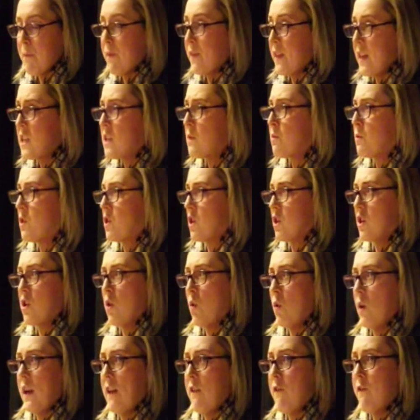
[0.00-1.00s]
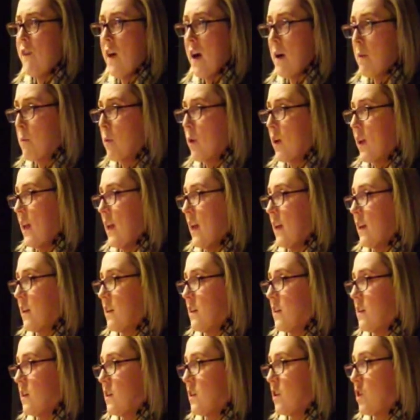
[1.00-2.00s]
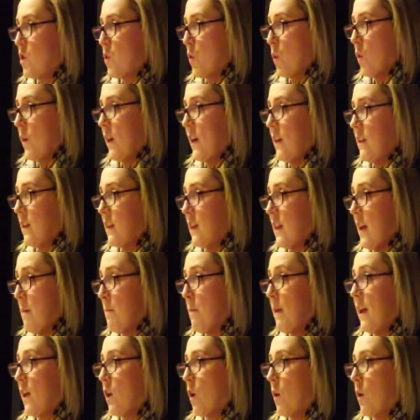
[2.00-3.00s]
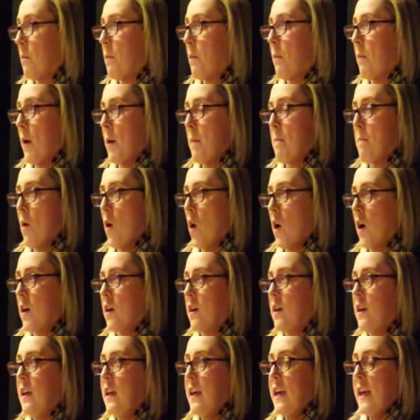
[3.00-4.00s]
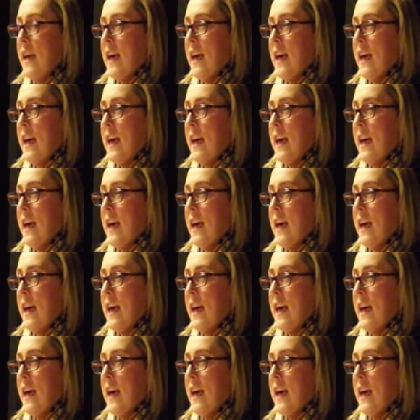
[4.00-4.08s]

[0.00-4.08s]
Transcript: This was a totally fabricated story that they made up about Martin.